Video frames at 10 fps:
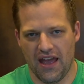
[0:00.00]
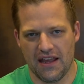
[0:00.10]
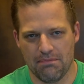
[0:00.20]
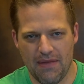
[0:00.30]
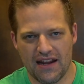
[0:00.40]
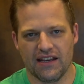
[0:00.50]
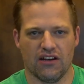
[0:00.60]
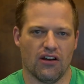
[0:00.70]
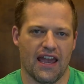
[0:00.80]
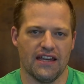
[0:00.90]
a
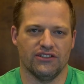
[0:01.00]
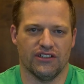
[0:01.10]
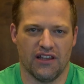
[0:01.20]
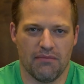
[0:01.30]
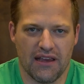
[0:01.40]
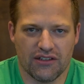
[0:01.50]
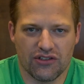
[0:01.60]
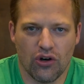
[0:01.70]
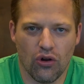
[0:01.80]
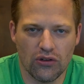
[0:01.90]
Medicare agent that makes
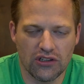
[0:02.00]
cold